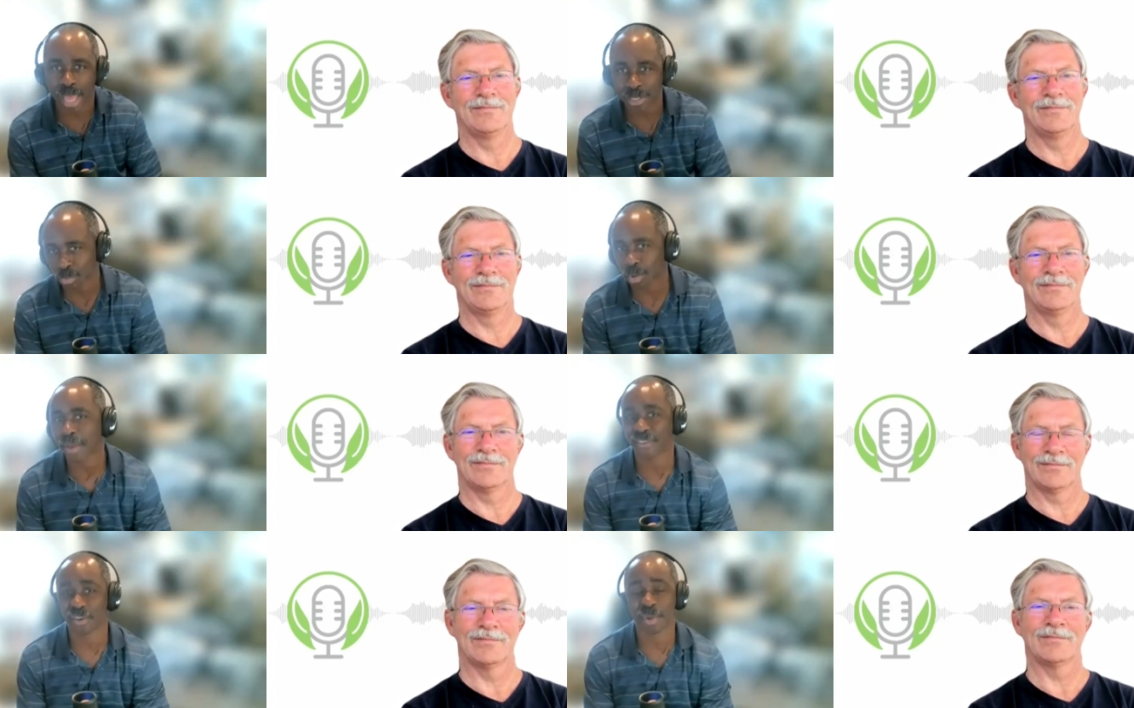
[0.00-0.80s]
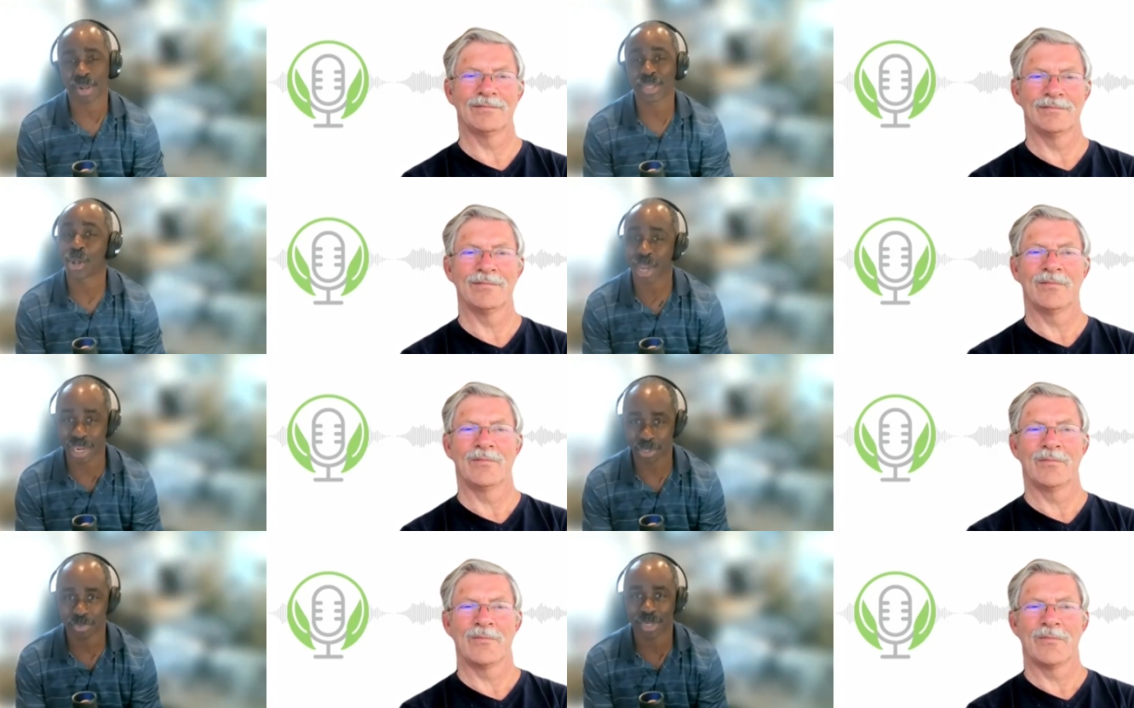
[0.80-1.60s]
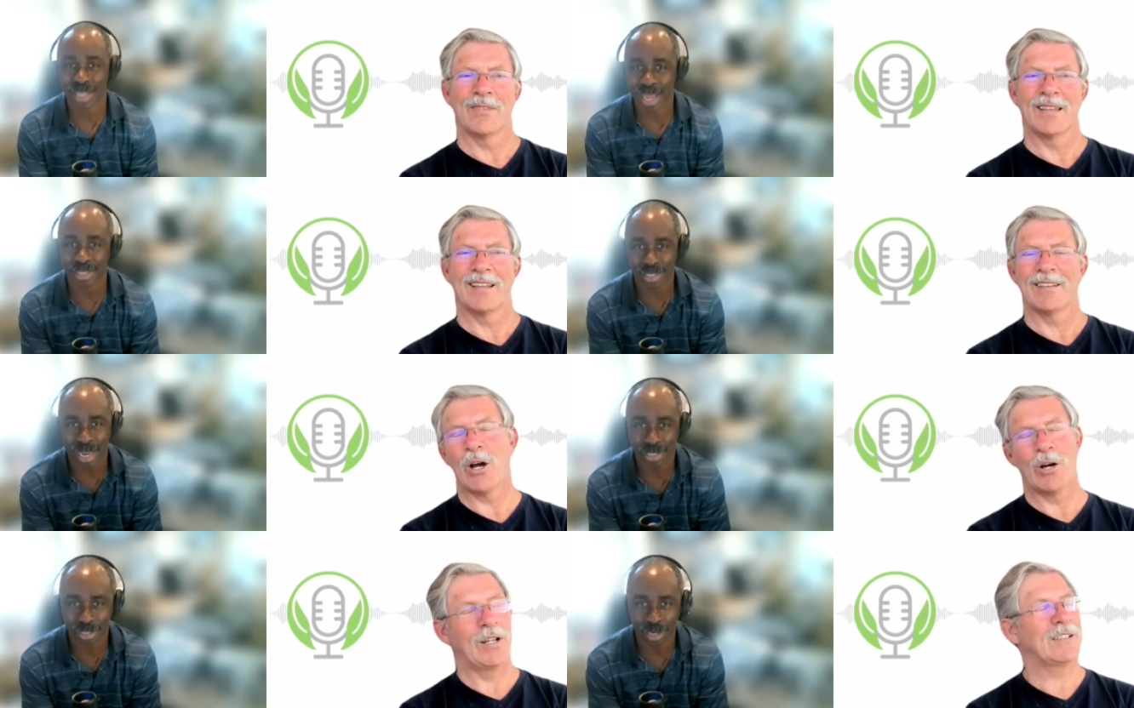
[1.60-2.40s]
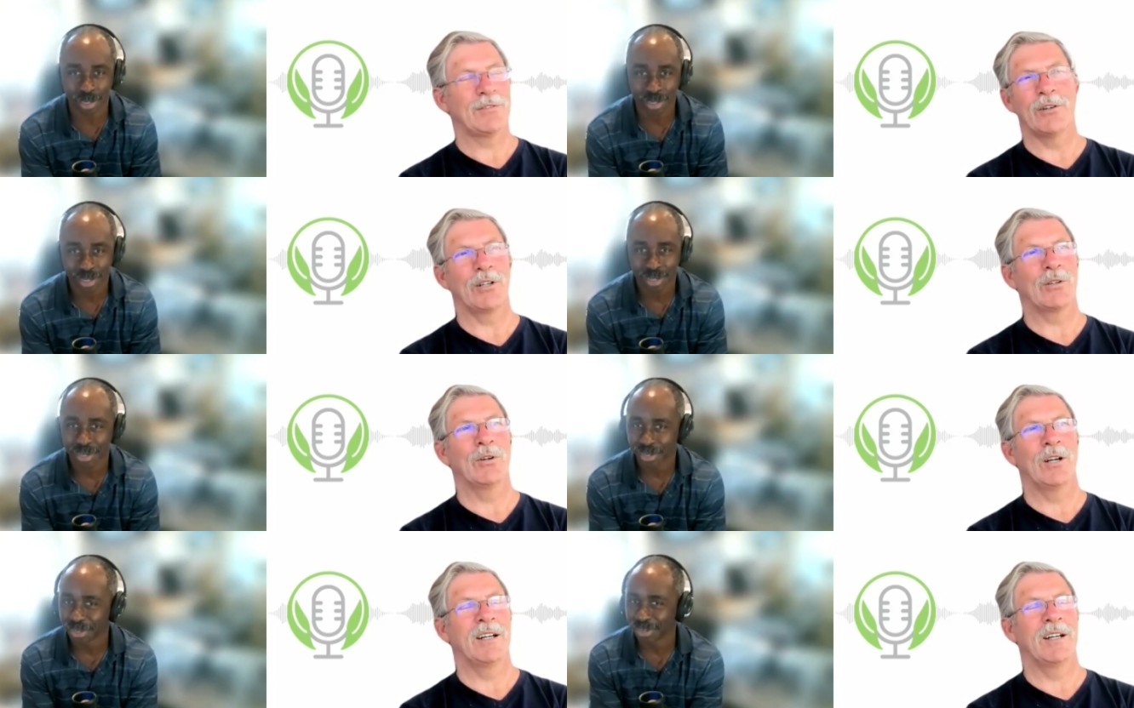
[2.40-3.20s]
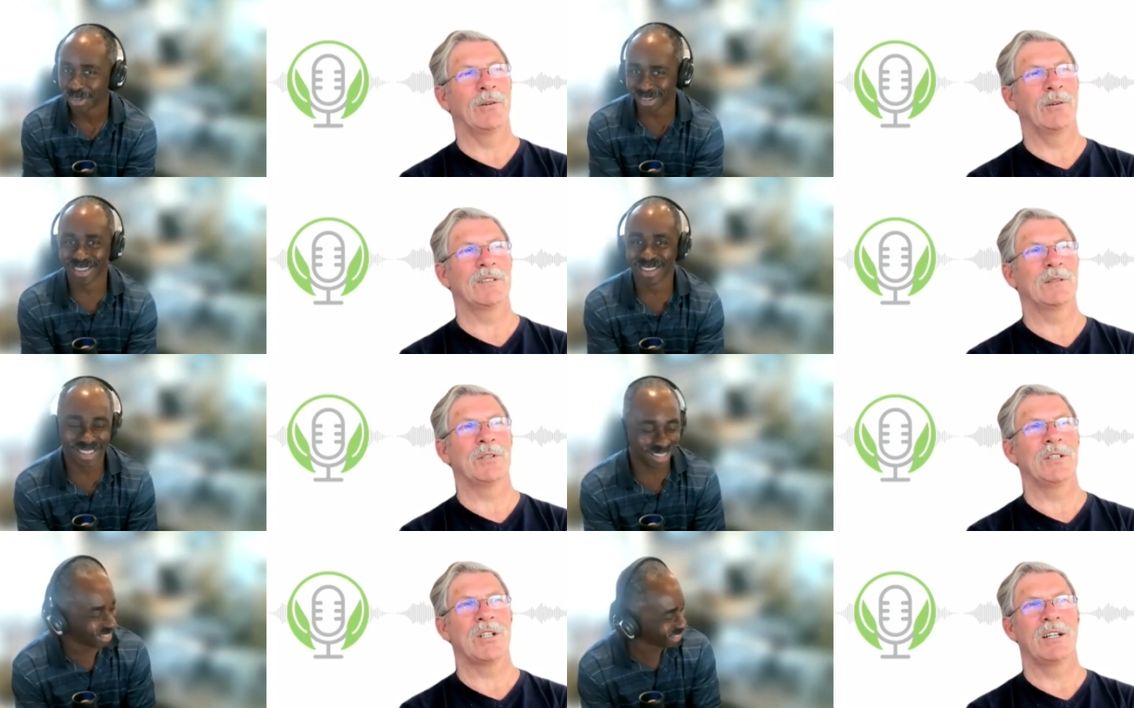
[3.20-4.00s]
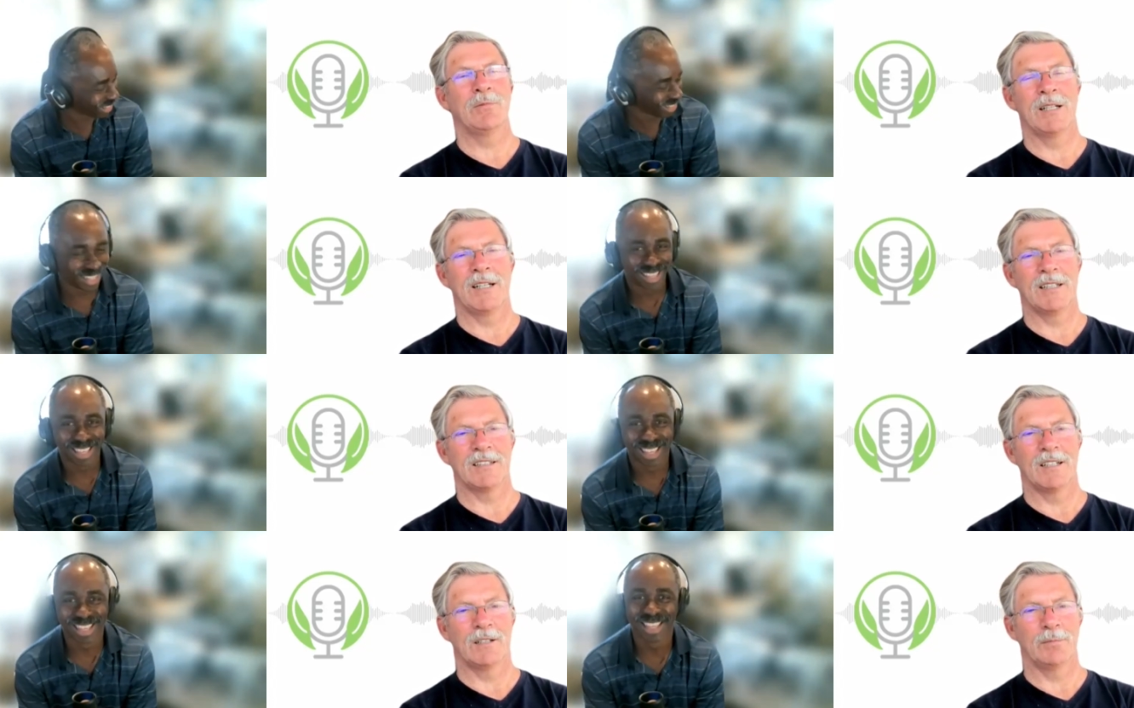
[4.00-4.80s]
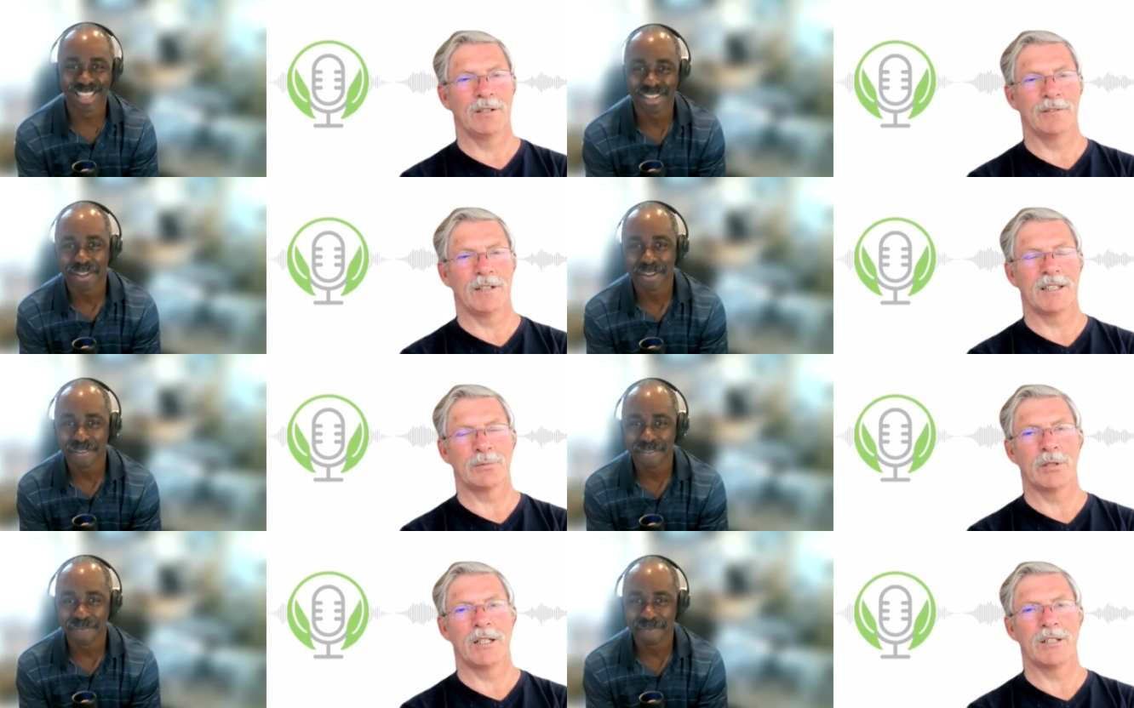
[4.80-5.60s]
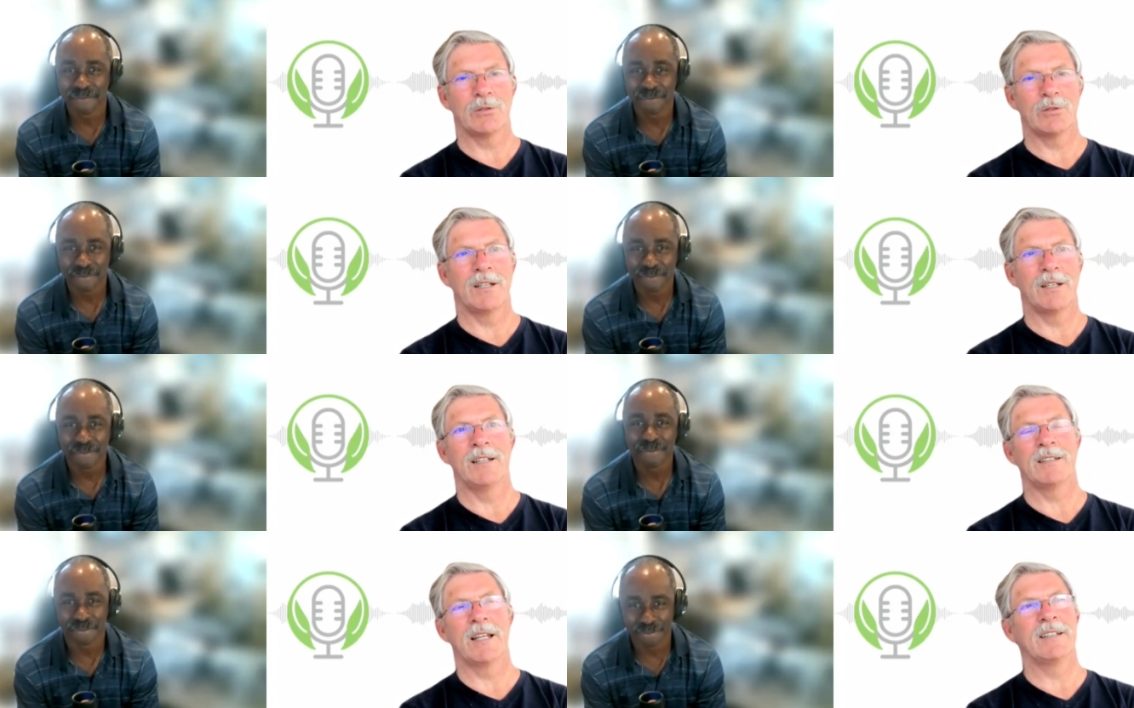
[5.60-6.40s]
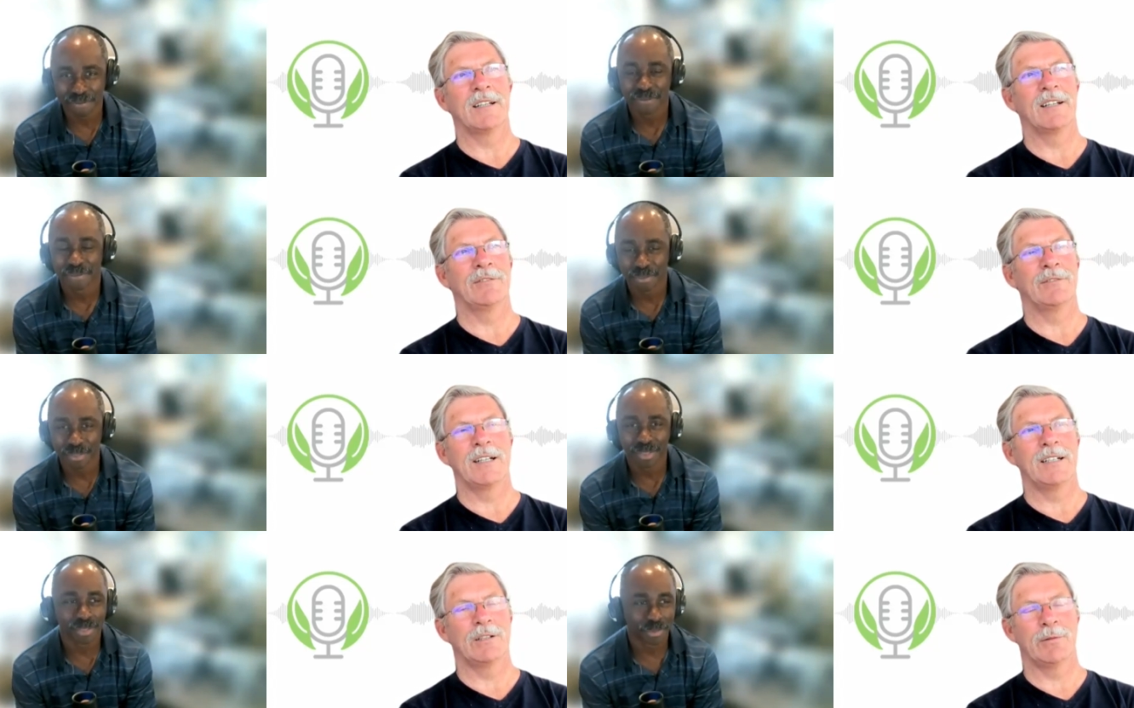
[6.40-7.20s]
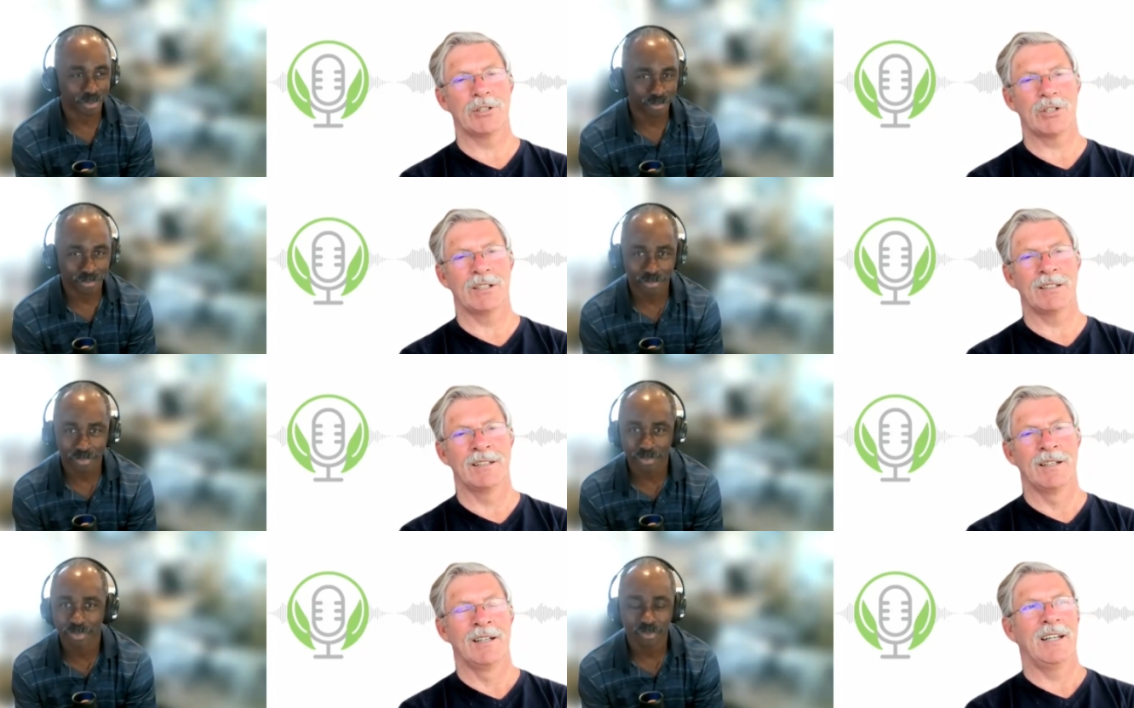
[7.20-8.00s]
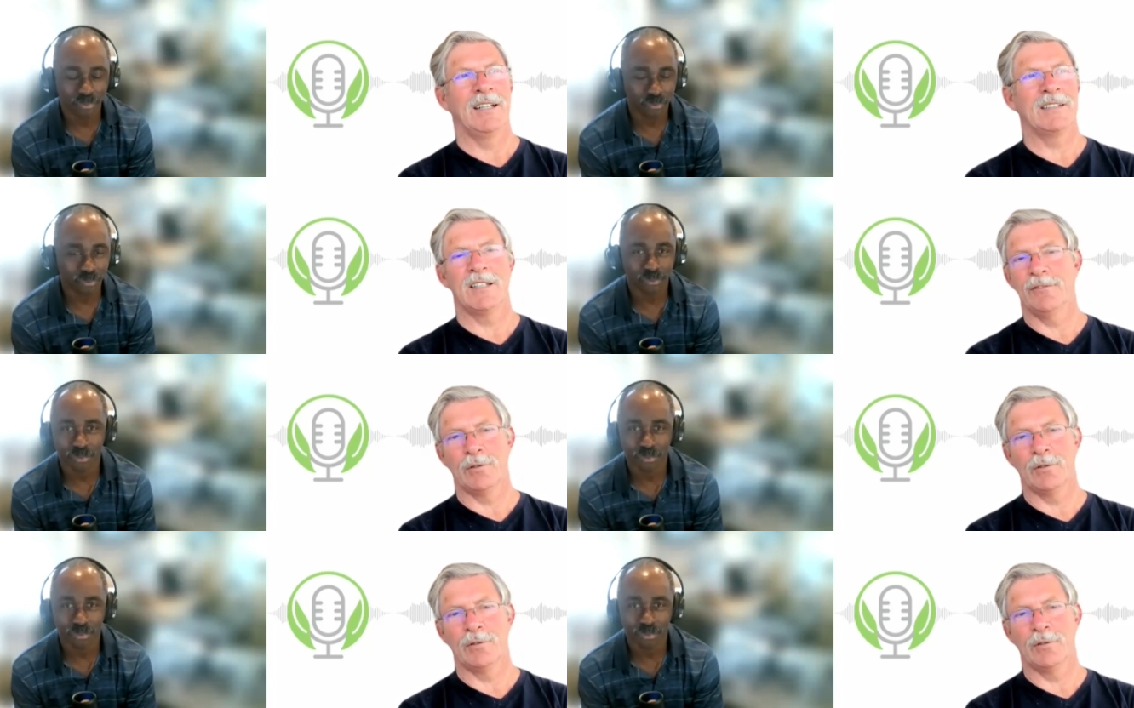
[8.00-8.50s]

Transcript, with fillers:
Speaker 1: that's one of my favorite people. That's a long answer, but that's, that's no, that's
Speaker 2: very cool, and I always appreciate when there's a little bit of an explanation with it. And then the final question is: